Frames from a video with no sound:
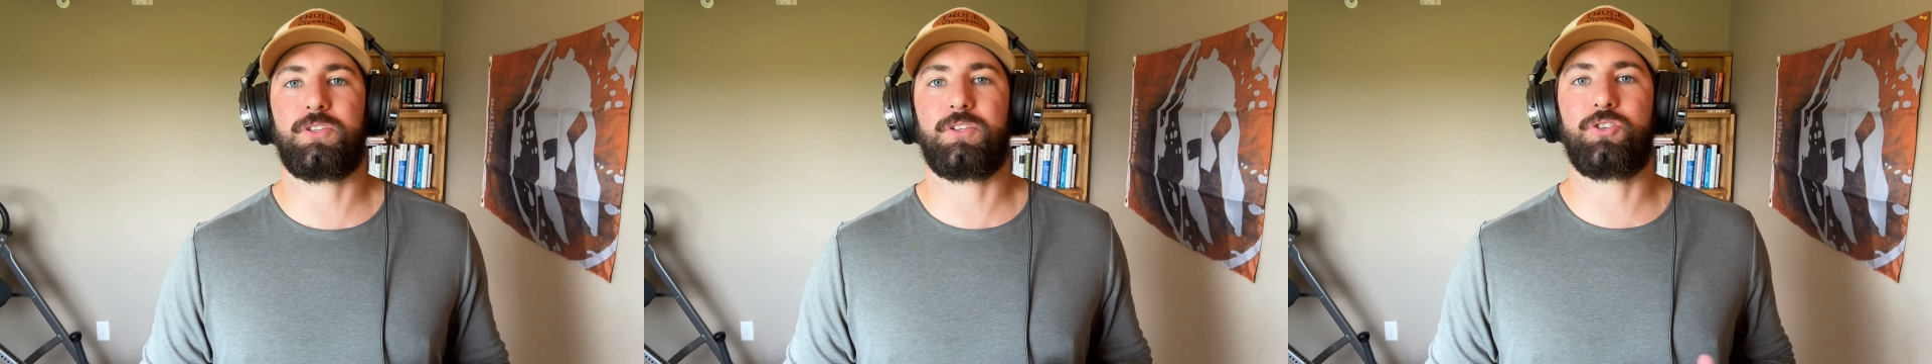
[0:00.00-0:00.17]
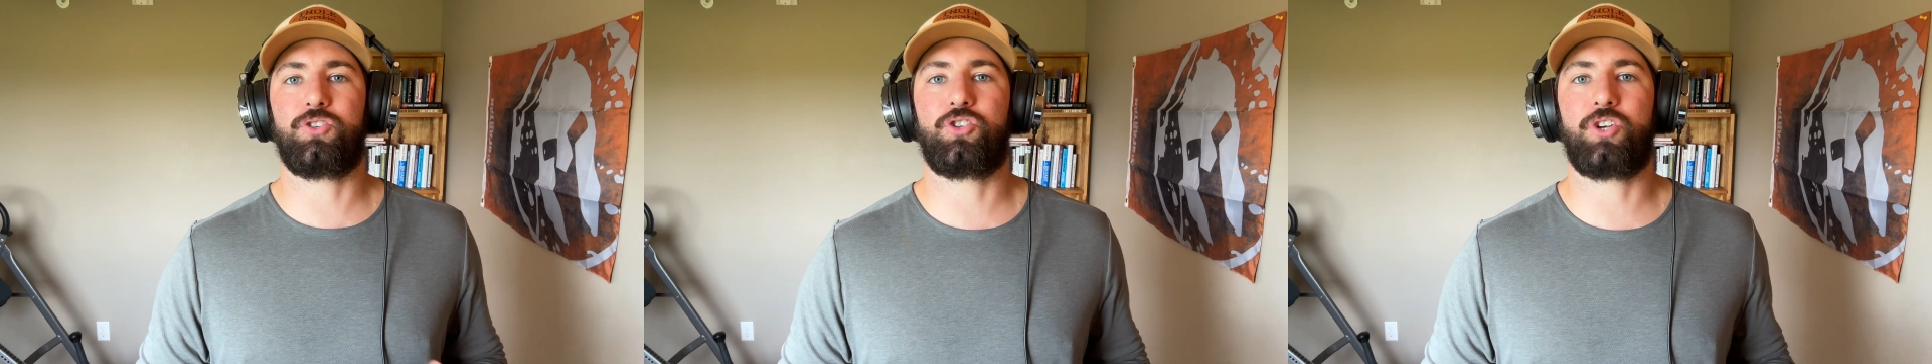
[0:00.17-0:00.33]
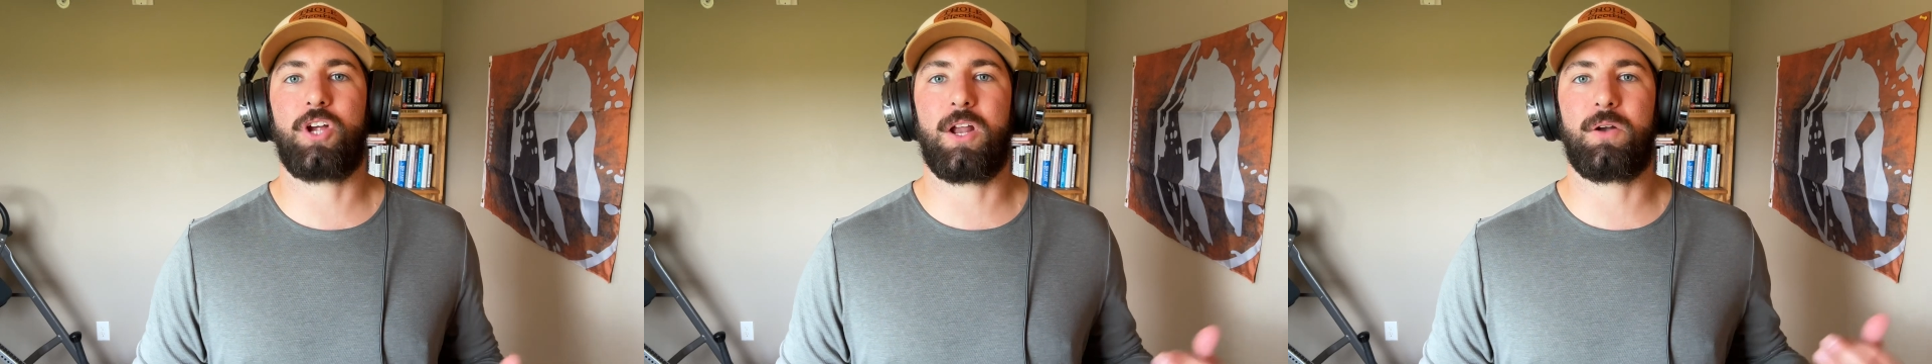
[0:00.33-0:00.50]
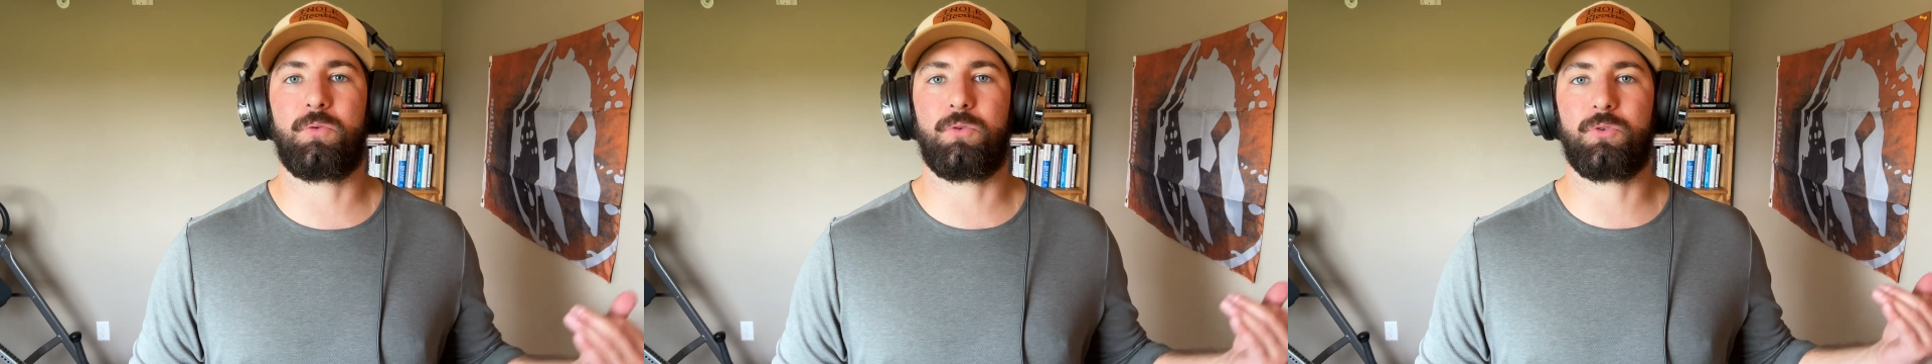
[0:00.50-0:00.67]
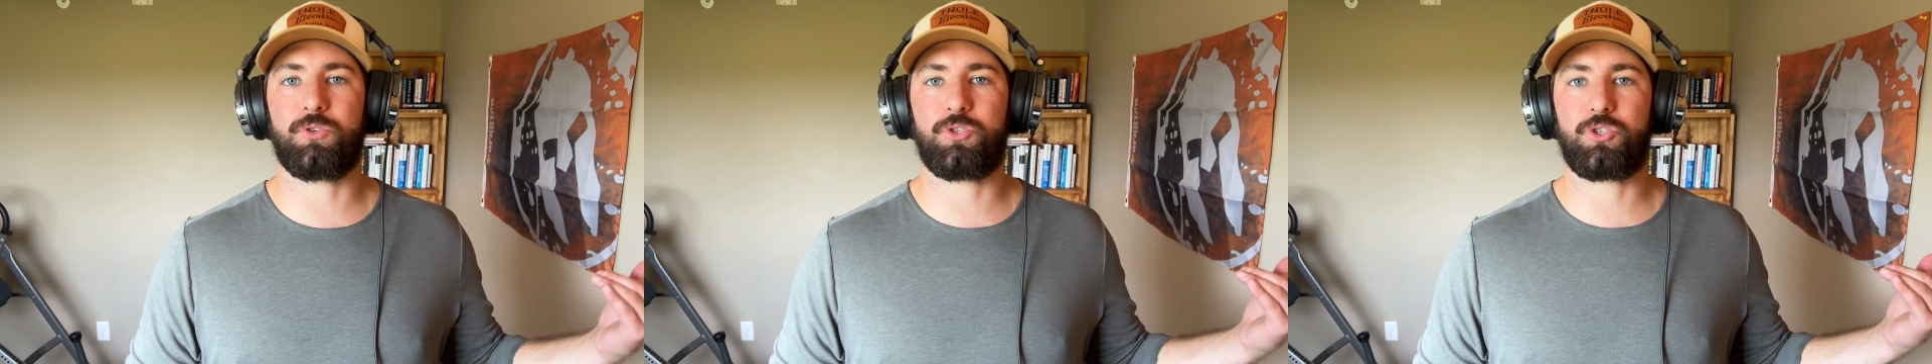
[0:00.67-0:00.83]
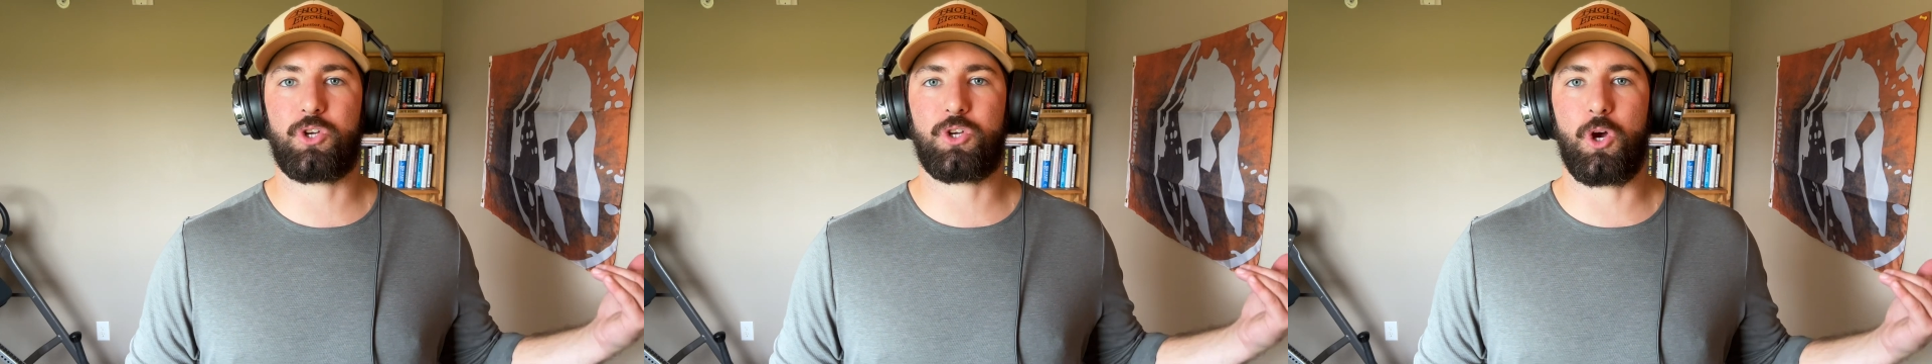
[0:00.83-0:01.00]
general
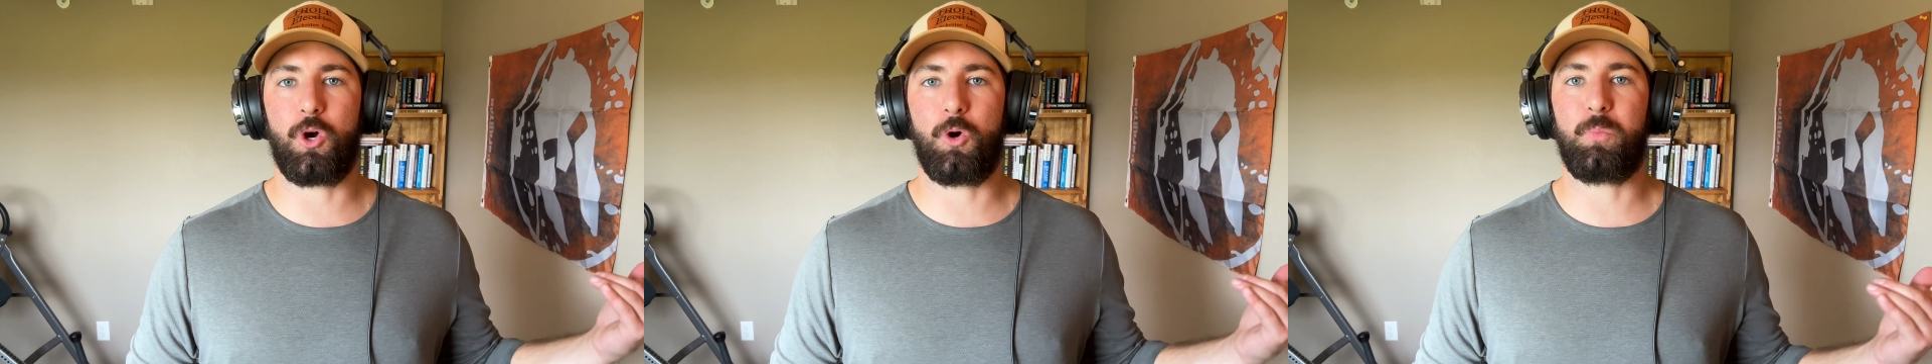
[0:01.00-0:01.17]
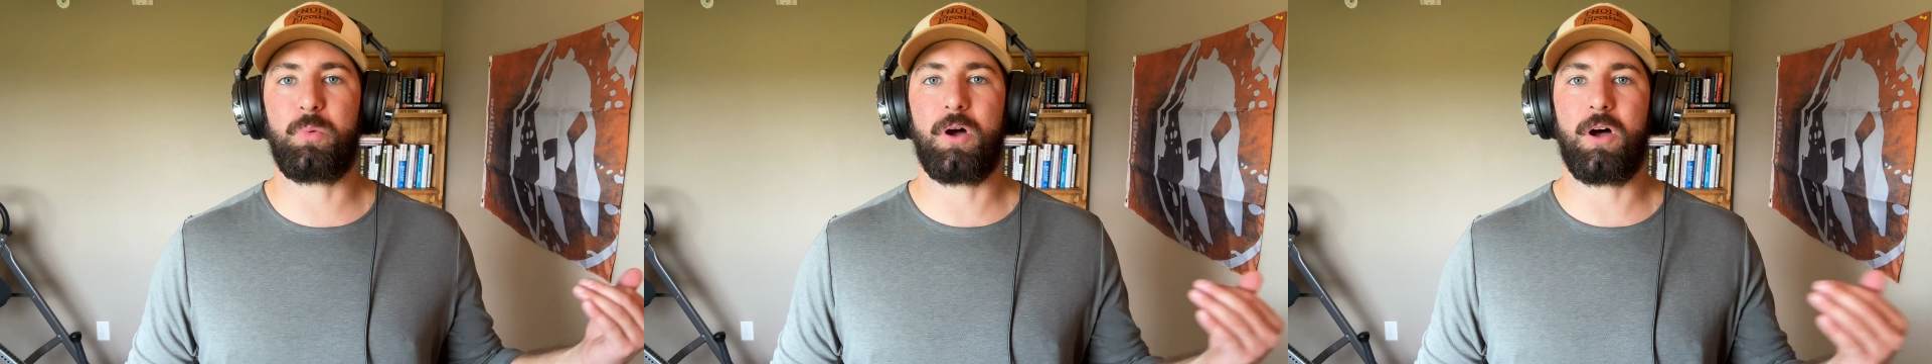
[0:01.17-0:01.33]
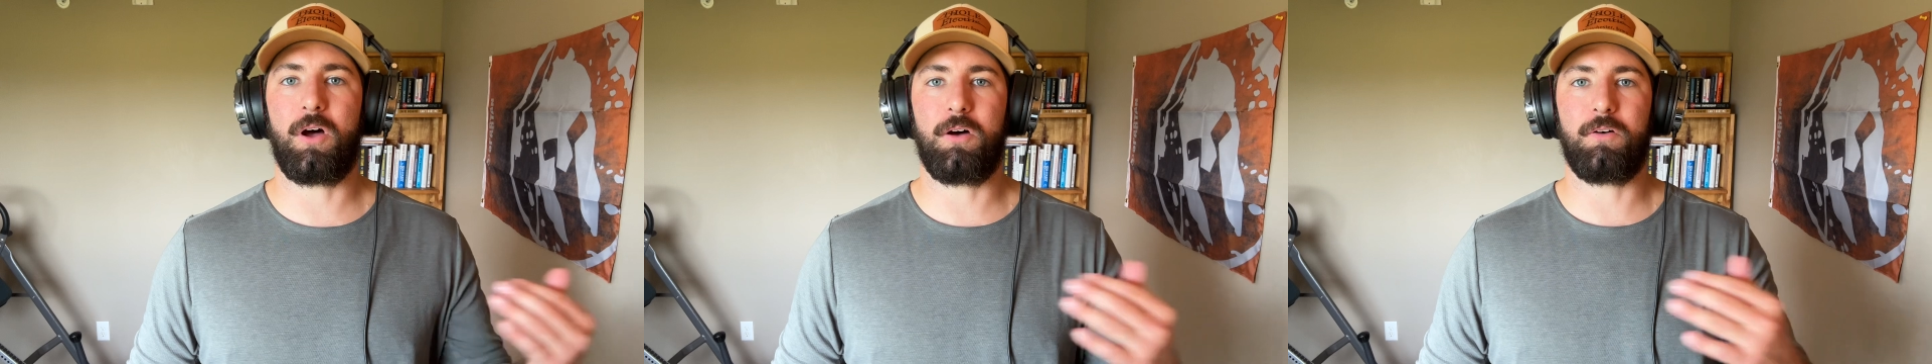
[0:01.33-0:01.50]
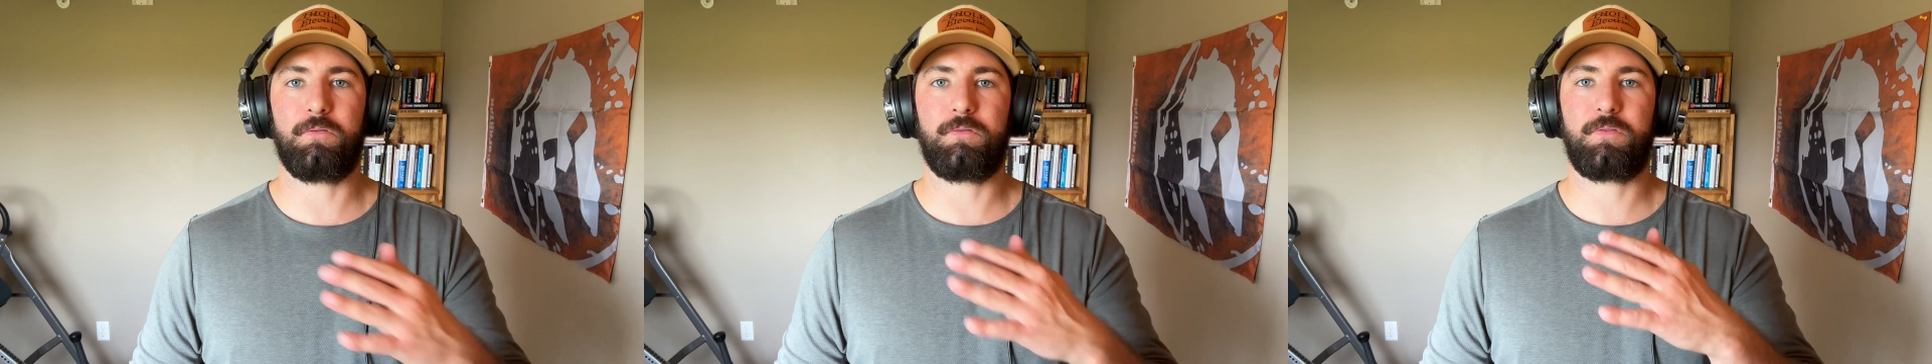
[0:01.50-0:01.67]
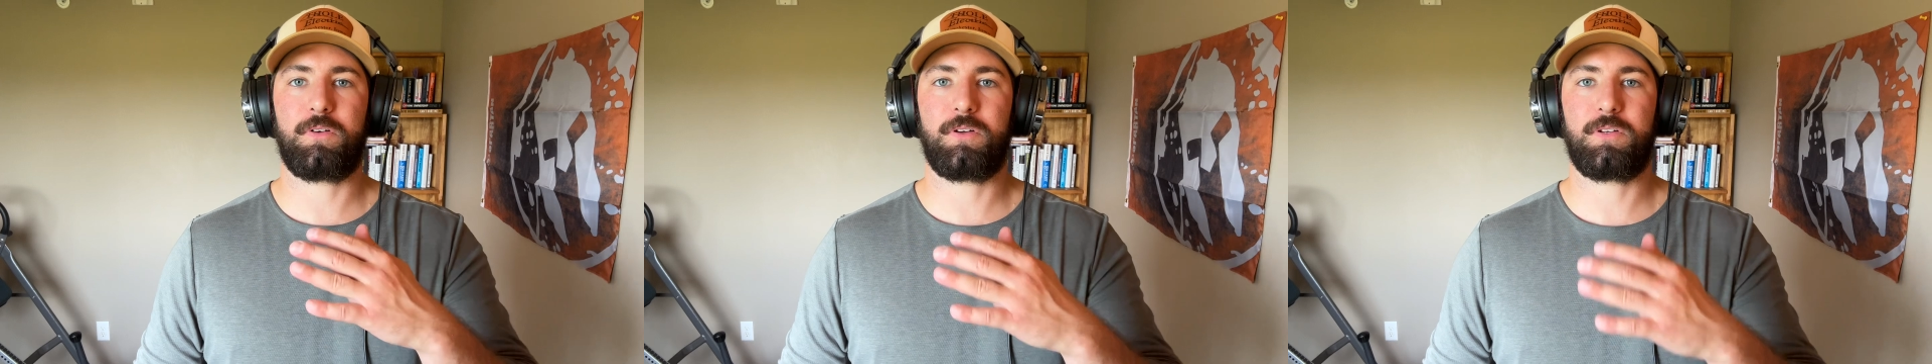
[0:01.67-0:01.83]
scope of